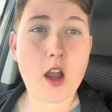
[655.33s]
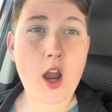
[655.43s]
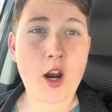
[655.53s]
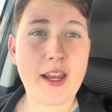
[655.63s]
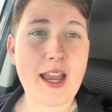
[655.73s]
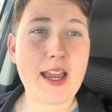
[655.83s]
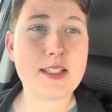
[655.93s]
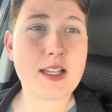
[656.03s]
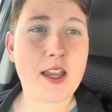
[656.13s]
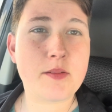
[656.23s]
Alright
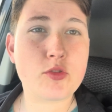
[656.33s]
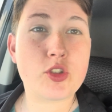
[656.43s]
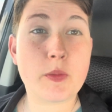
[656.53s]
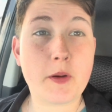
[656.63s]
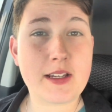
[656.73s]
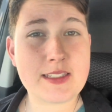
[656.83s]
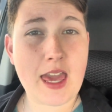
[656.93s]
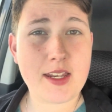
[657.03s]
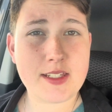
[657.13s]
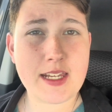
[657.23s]
guys, I am super
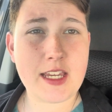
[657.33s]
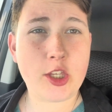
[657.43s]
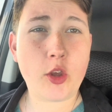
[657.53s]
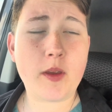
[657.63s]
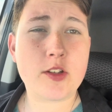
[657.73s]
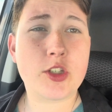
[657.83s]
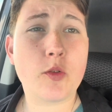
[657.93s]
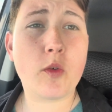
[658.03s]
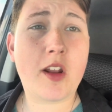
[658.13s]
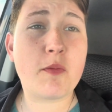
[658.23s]
excited to take you into
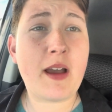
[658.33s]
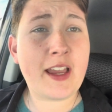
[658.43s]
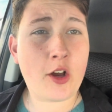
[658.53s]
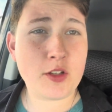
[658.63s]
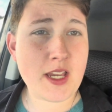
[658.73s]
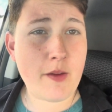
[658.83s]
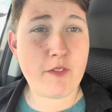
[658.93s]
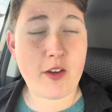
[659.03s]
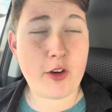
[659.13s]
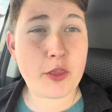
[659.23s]
one of my all-time
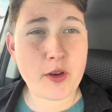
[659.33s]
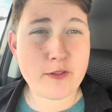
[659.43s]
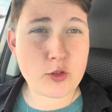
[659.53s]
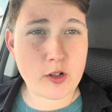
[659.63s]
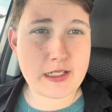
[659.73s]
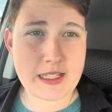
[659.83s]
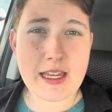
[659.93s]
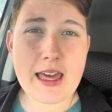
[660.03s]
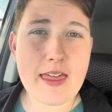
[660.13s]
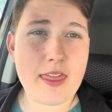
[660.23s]
favorite thrift stores.
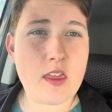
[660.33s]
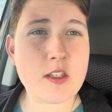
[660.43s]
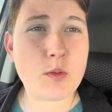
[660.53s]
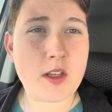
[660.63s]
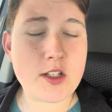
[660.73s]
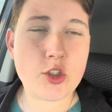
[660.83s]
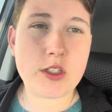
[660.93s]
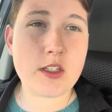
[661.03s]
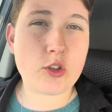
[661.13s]
This one is just a